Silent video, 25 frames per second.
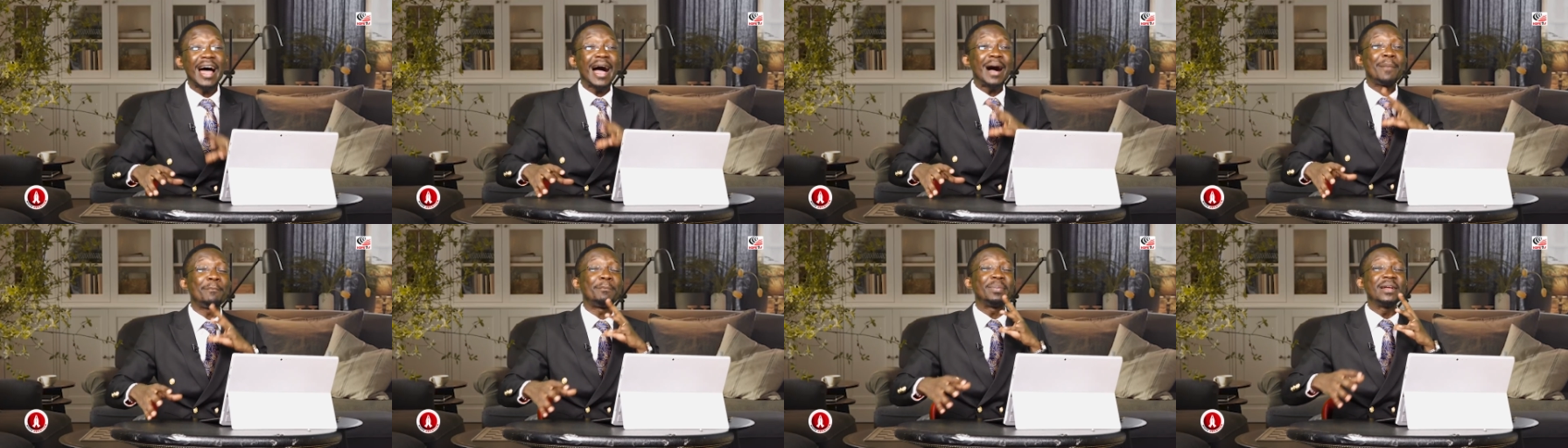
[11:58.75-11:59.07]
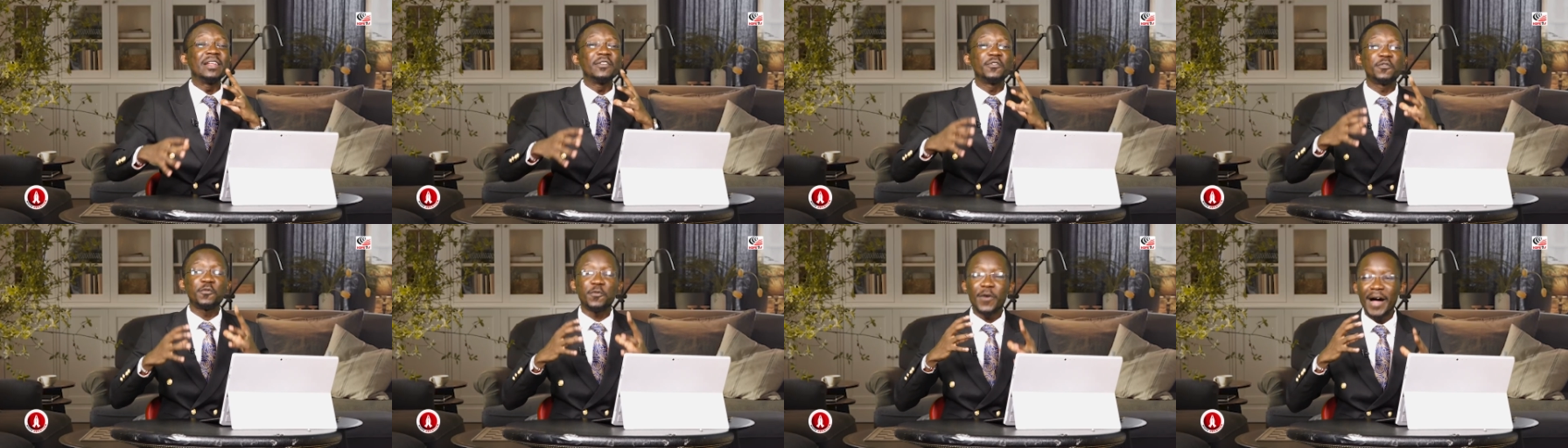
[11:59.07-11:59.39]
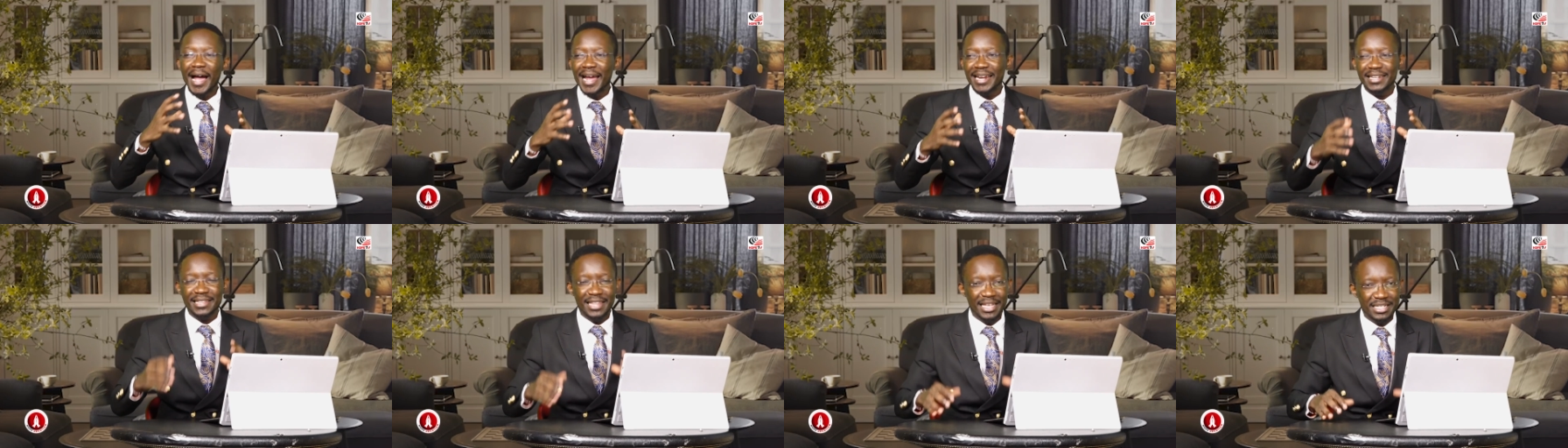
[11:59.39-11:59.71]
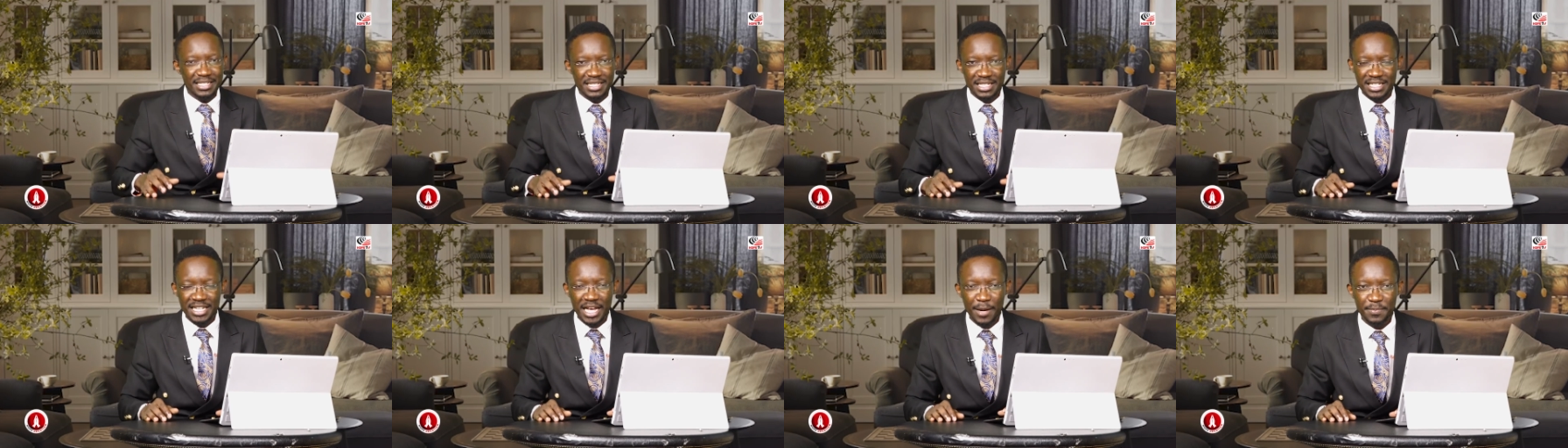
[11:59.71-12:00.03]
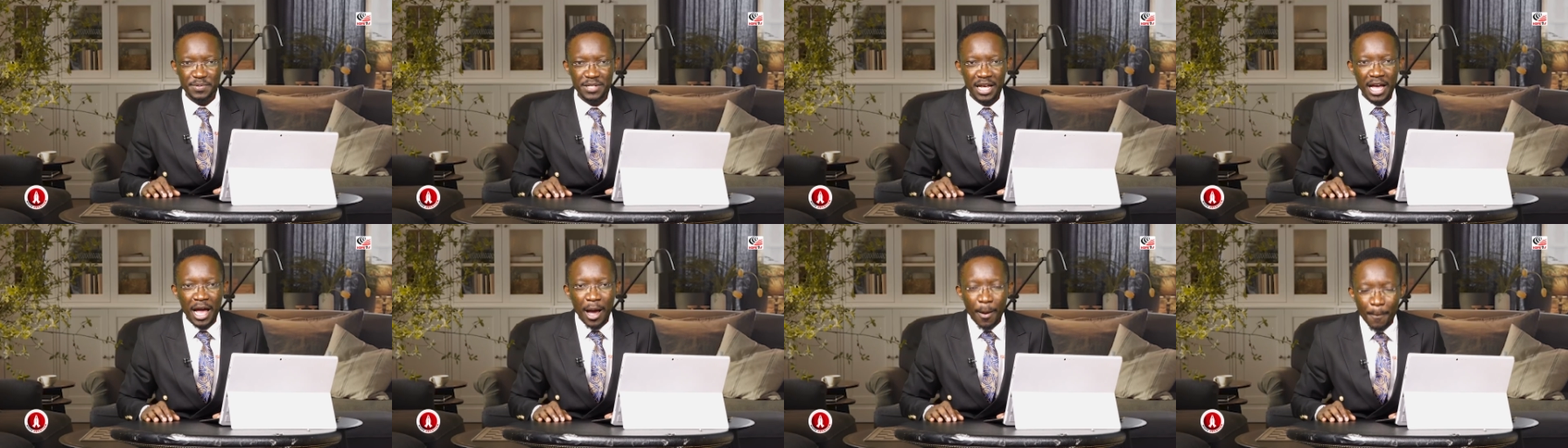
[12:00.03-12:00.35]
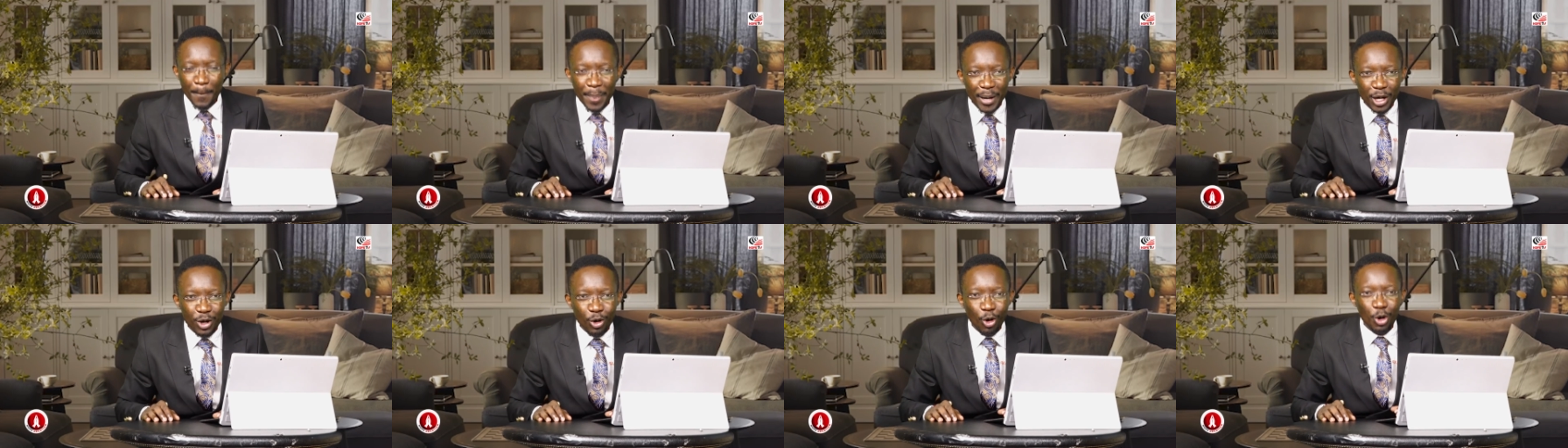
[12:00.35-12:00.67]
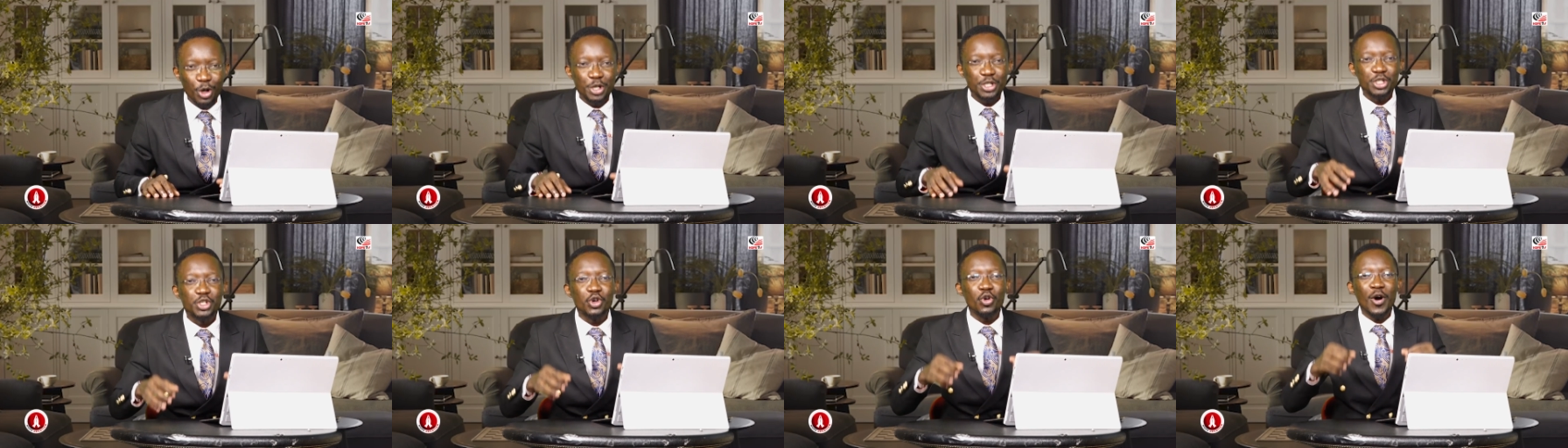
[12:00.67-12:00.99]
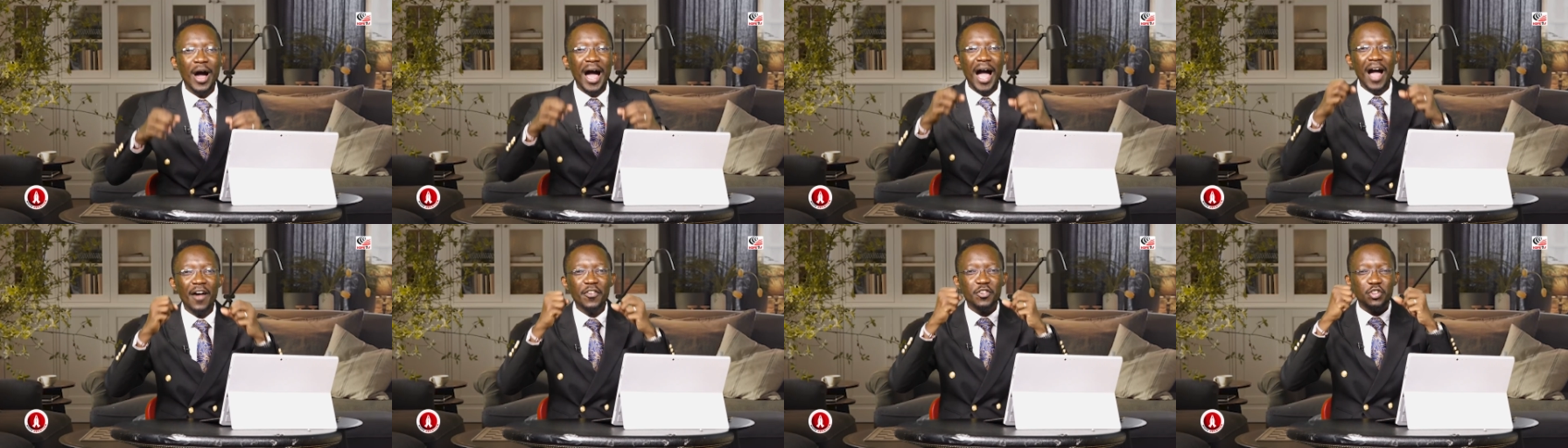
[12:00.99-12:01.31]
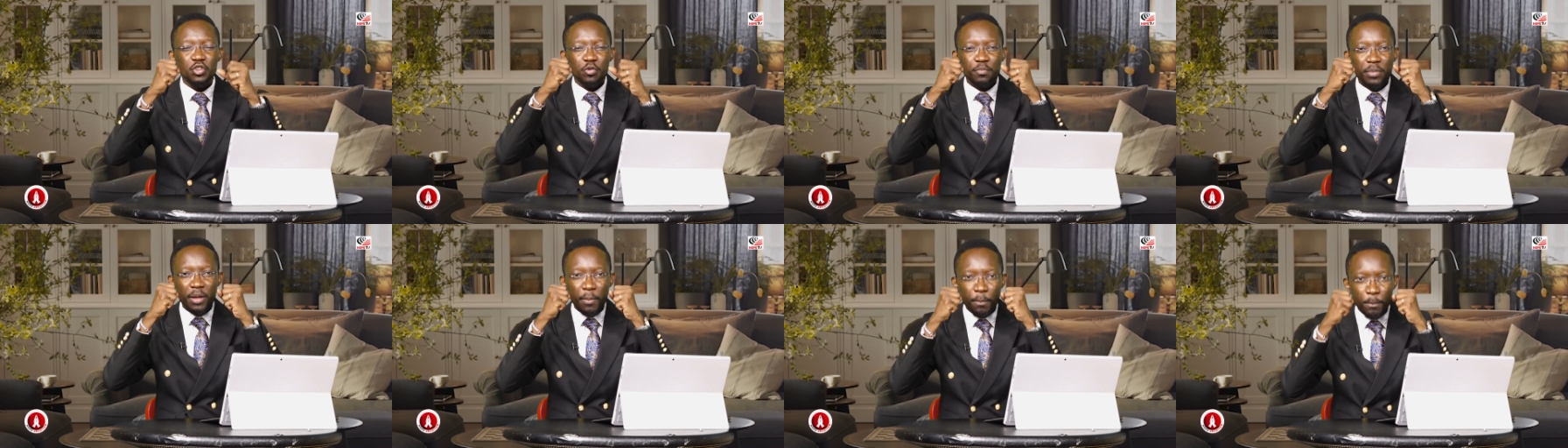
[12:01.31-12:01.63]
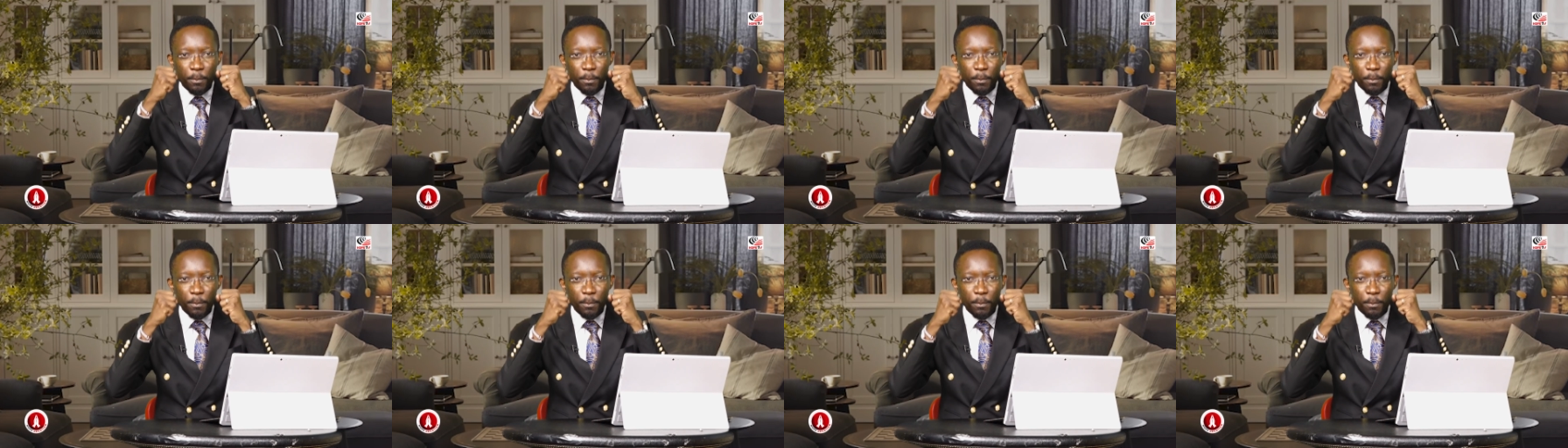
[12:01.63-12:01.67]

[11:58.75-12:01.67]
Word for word: amplified their steps because you have to be